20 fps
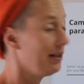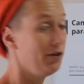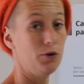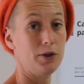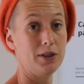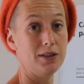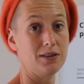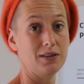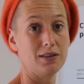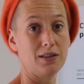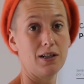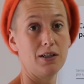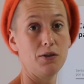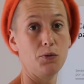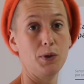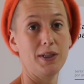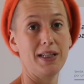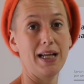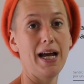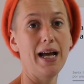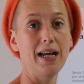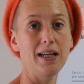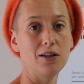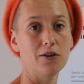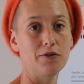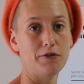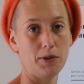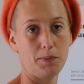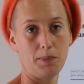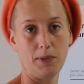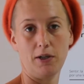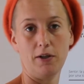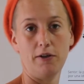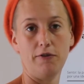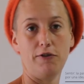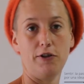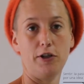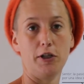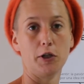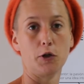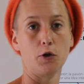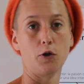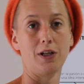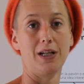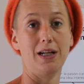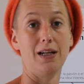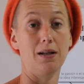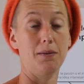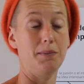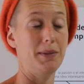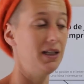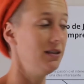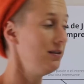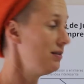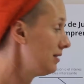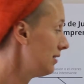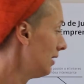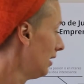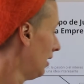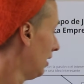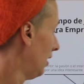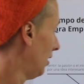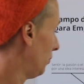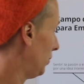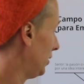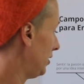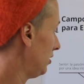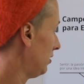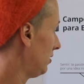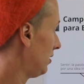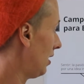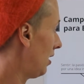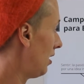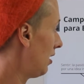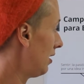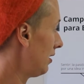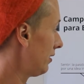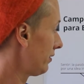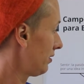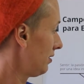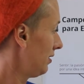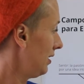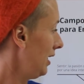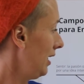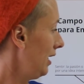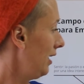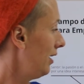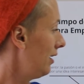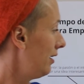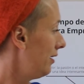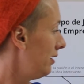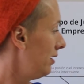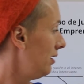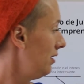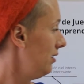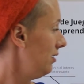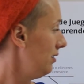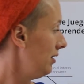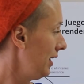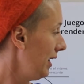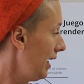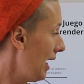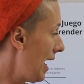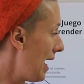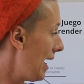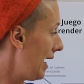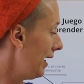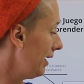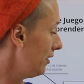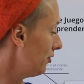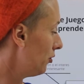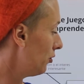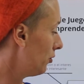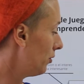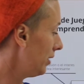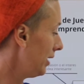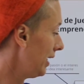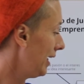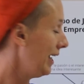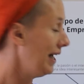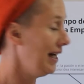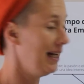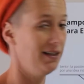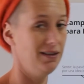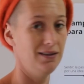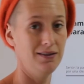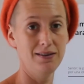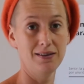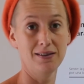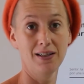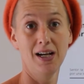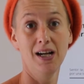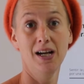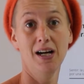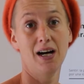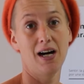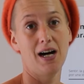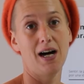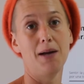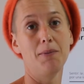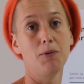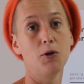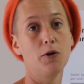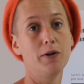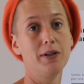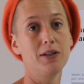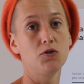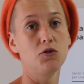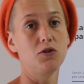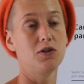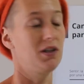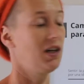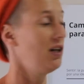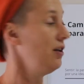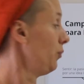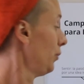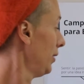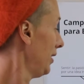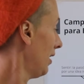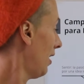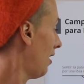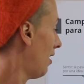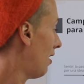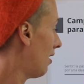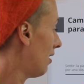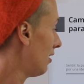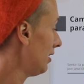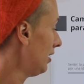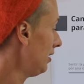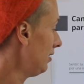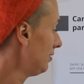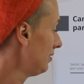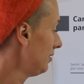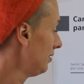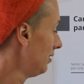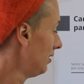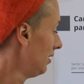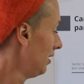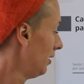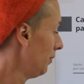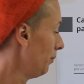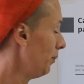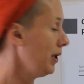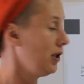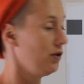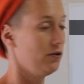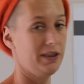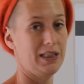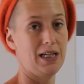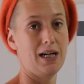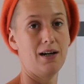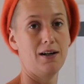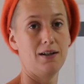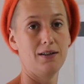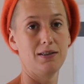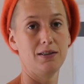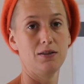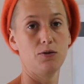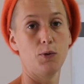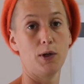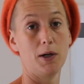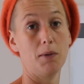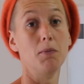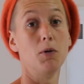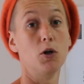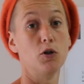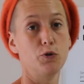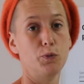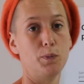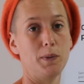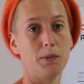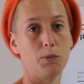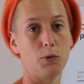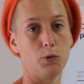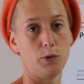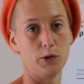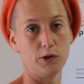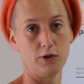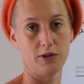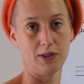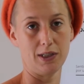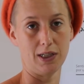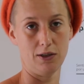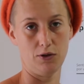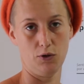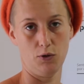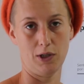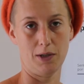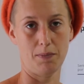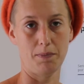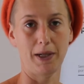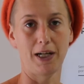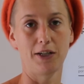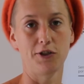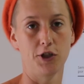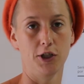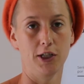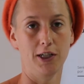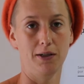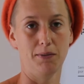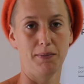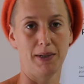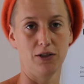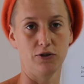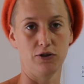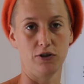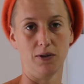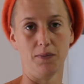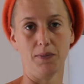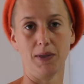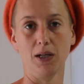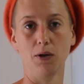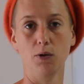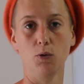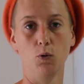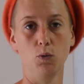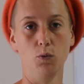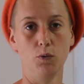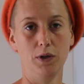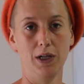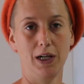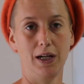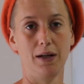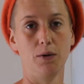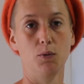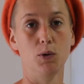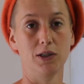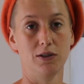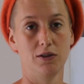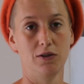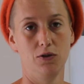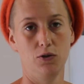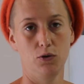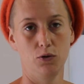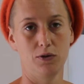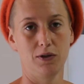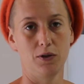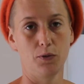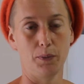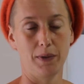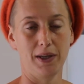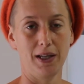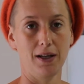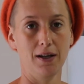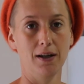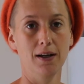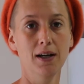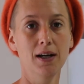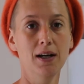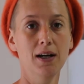you can start with any of the peripheral elements, which is the heart, the ear, the eye, or the hand. I'm going to start with the heart, because the heart is where most people will start who are passionate about something, who really want to do something.